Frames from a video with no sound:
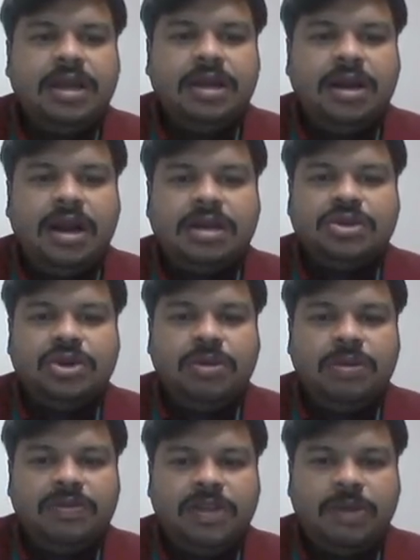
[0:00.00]
Not
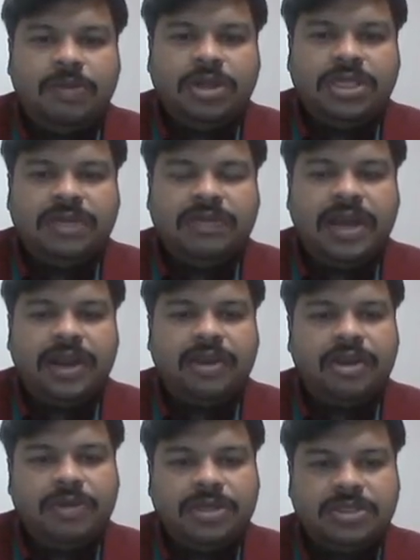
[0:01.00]
suitable for the project where
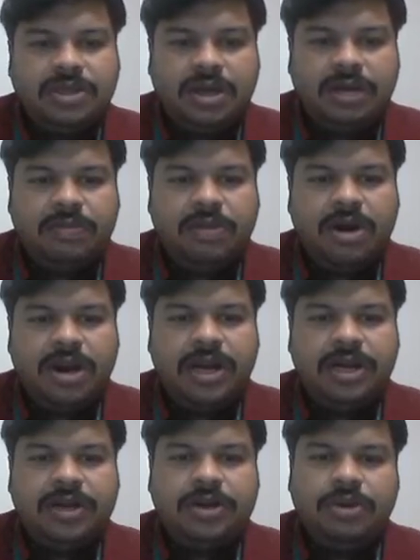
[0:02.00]
requirements are at moderate